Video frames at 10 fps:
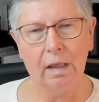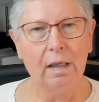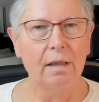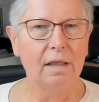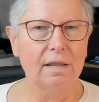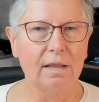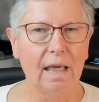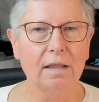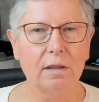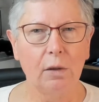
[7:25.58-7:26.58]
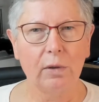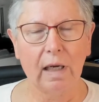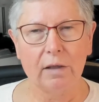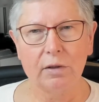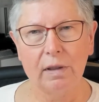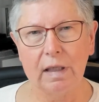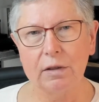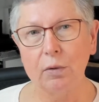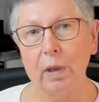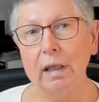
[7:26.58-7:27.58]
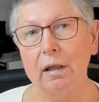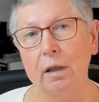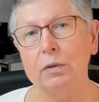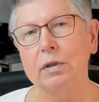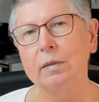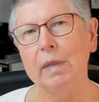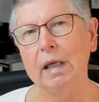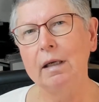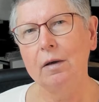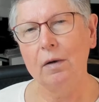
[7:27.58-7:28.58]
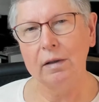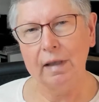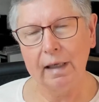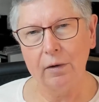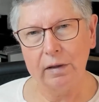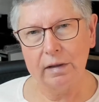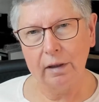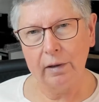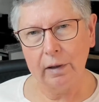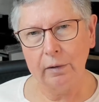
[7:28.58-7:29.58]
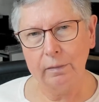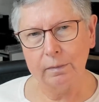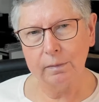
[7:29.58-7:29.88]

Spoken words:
This next location is quite close to me on Lake Ontario.